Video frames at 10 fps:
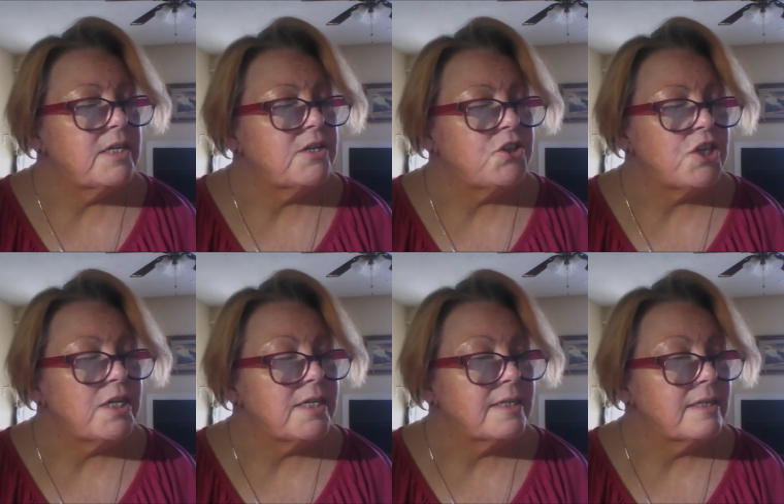Dear
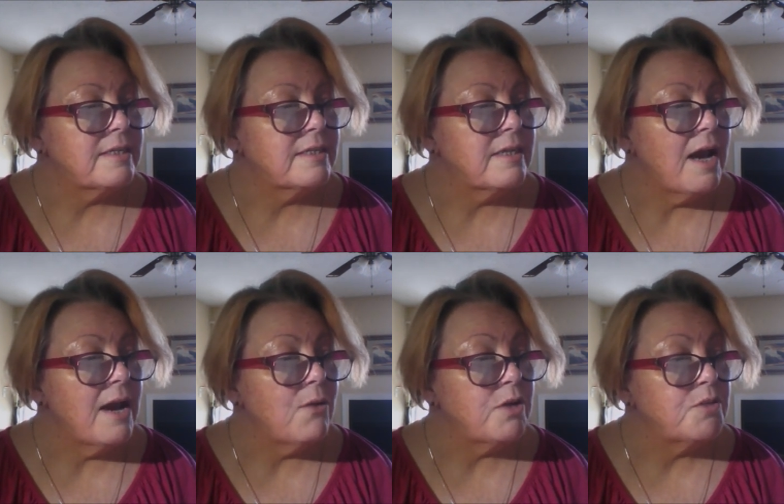Jesus,
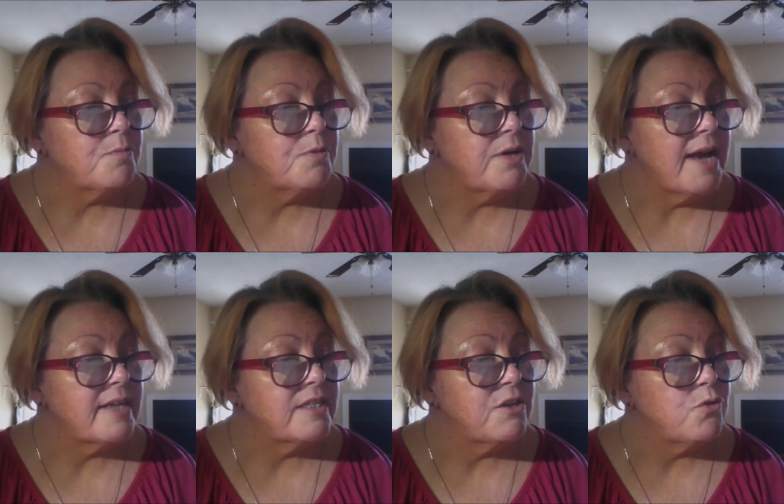I whispered
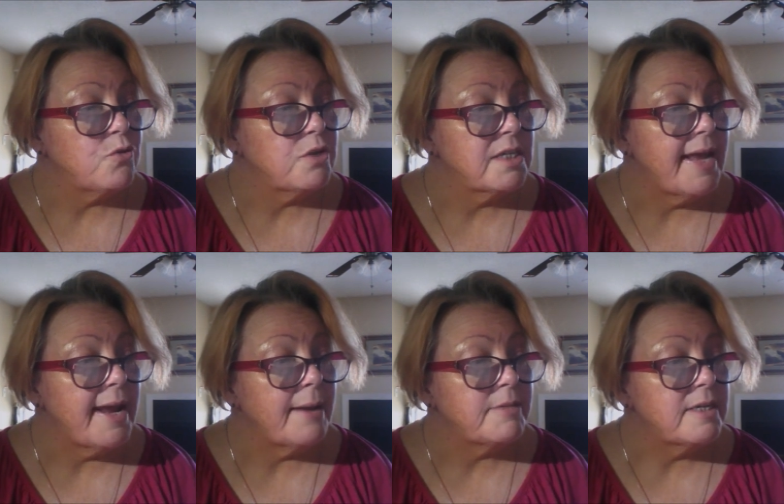as the door
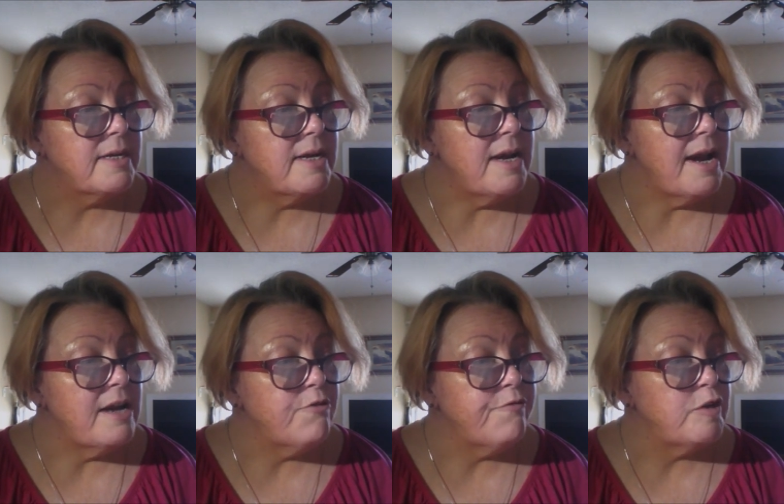slammed
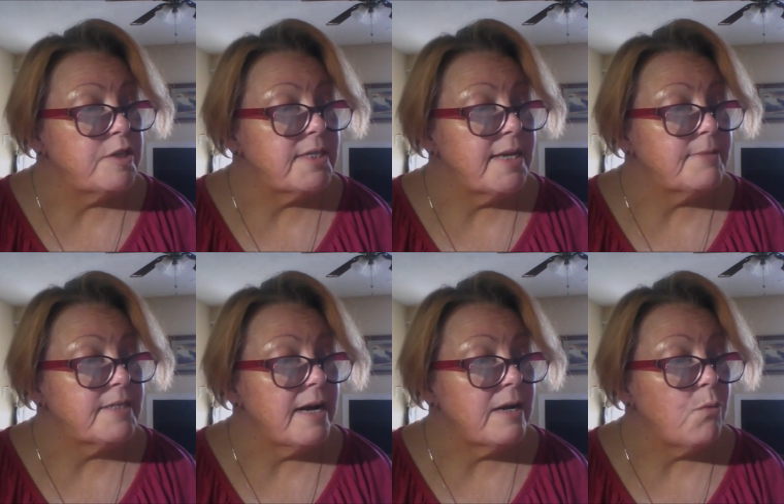and her
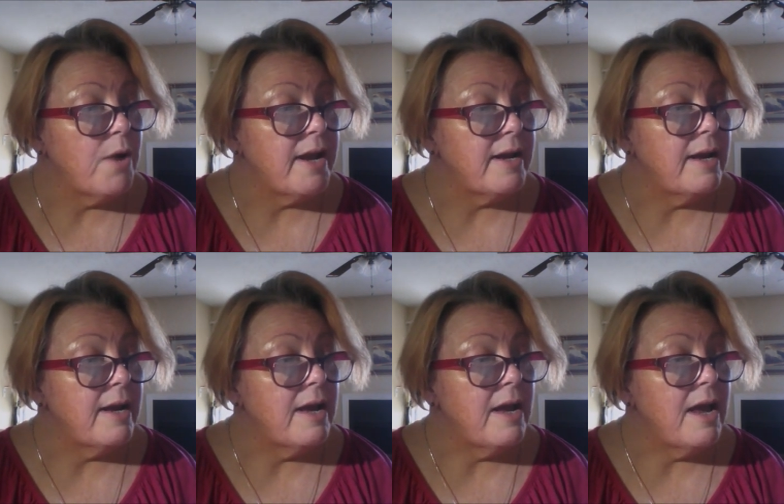footsteps died away.
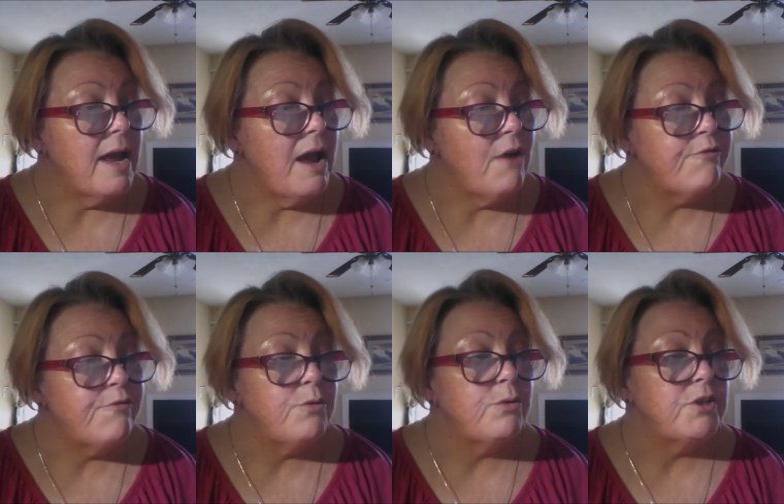How
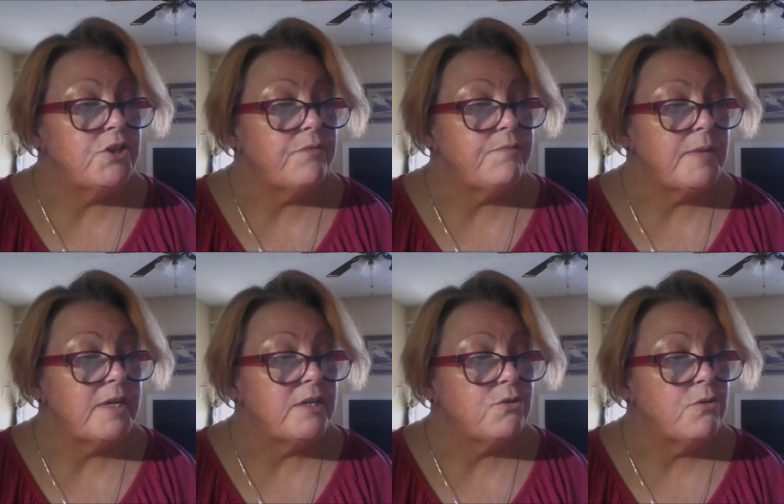foolish of
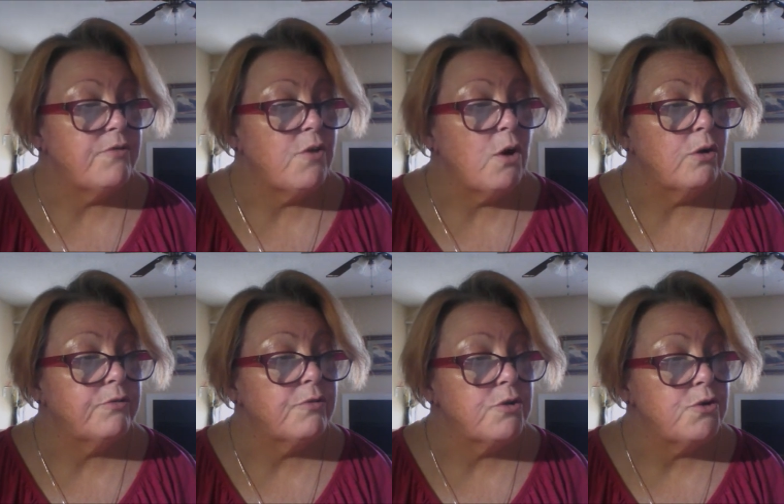me to have
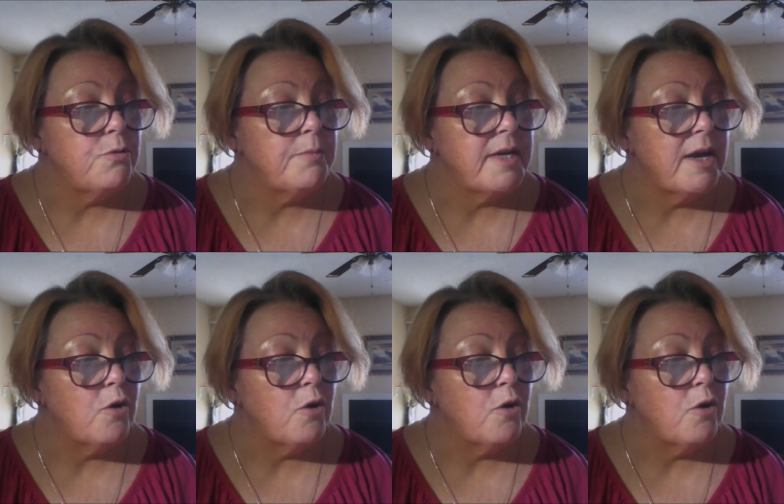called for human